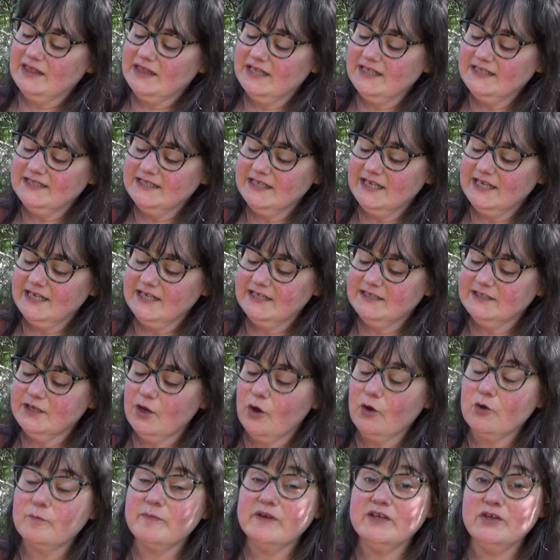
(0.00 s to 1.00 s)
This is
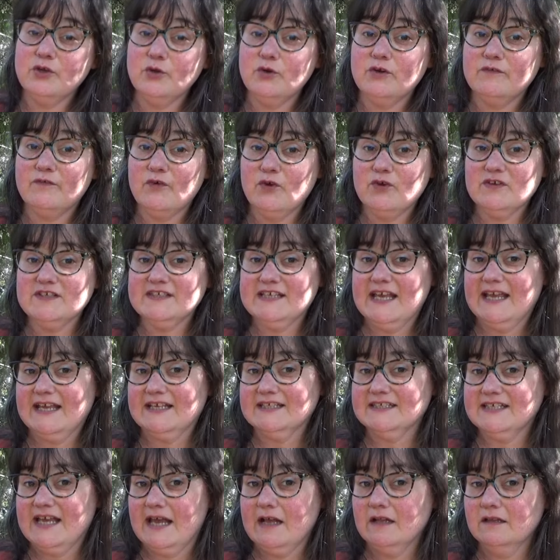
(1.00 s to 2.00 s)
Hobie Universe
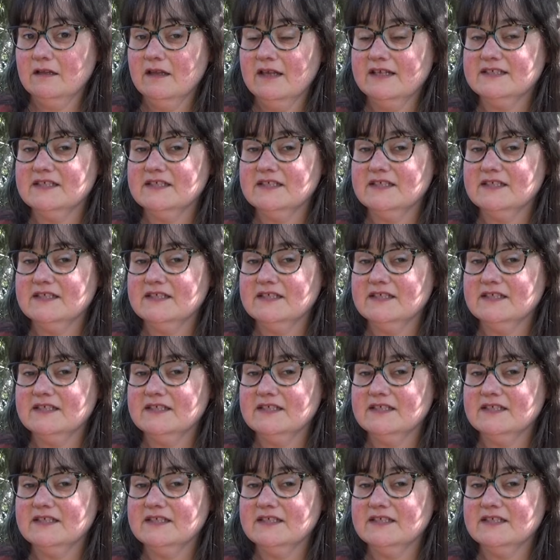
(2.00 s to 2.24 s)
XL.